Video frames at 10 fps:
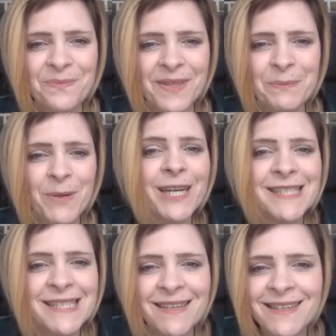
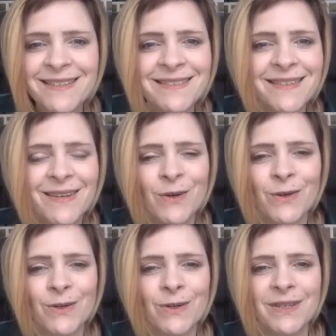person,
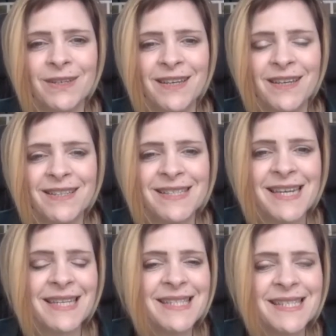or to
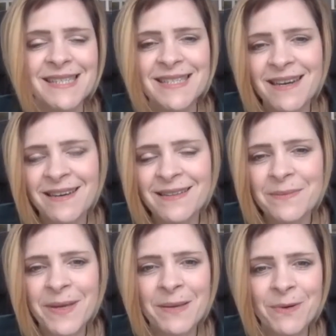consider other
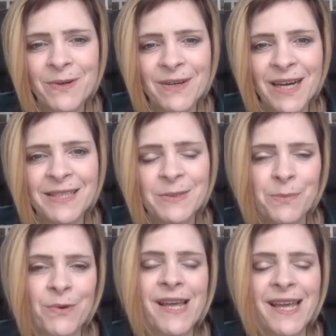people, and
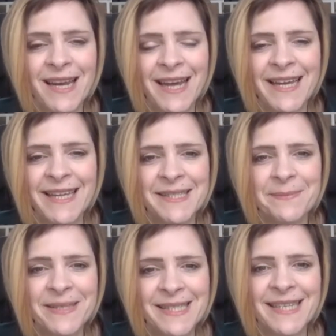bringing that into
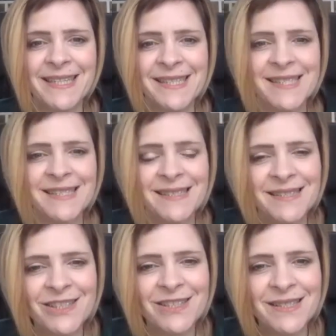business is
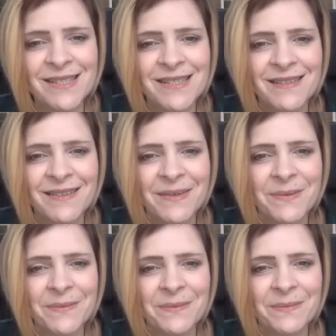just,
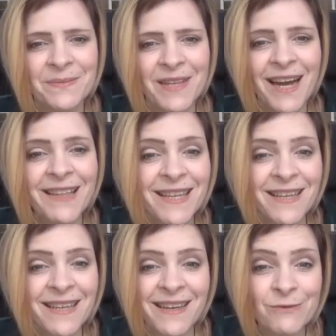I
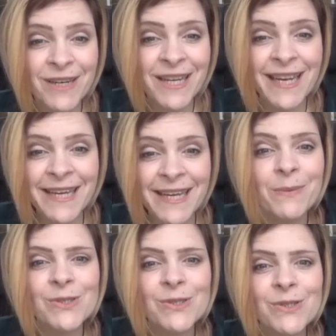think, really
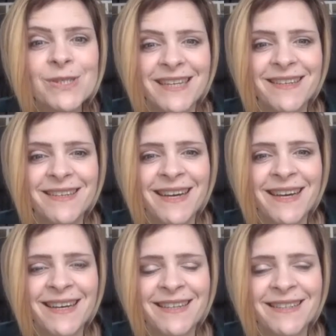important,
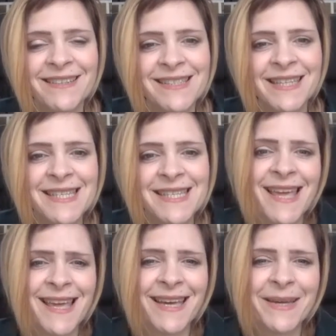and
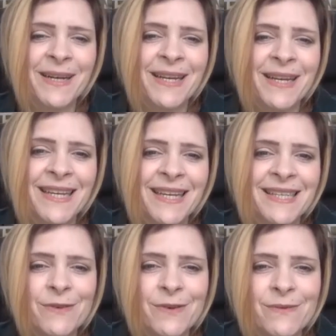taking a completely
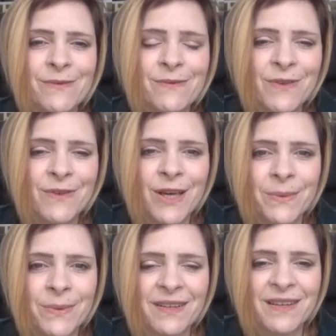different
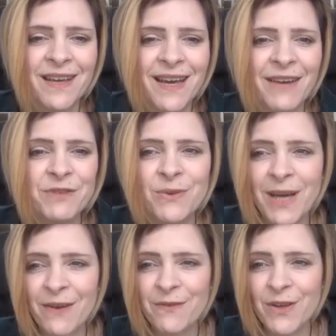view. Have
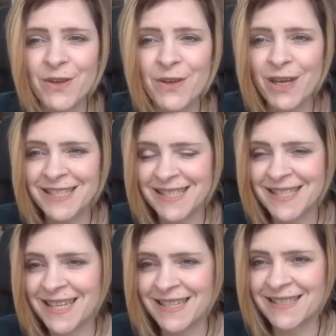you
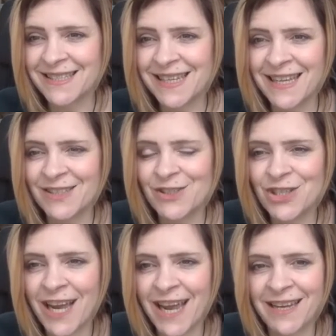noticed that
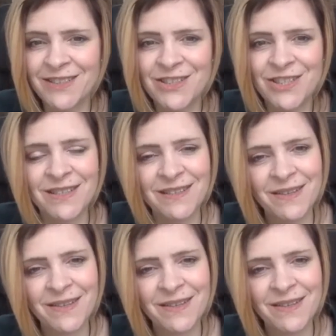it's changed